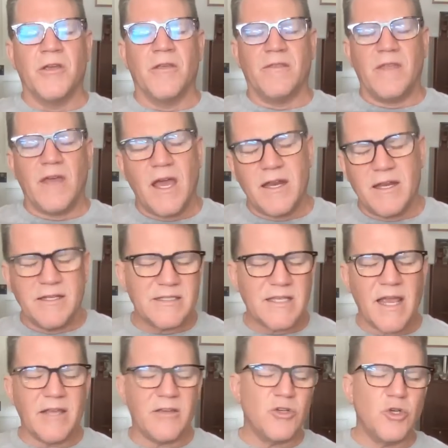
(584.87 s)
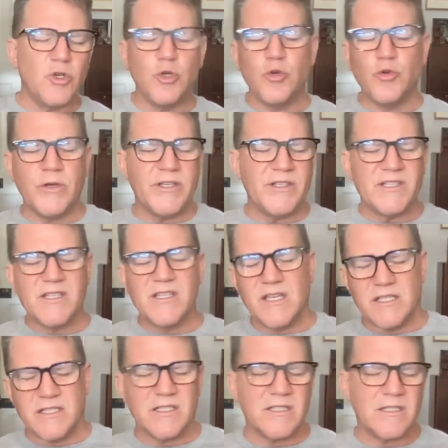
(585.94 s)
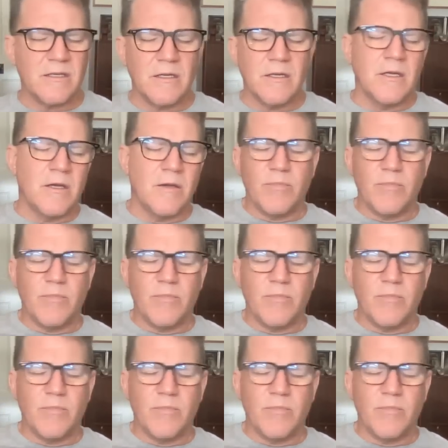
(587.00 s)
that it's like, who is this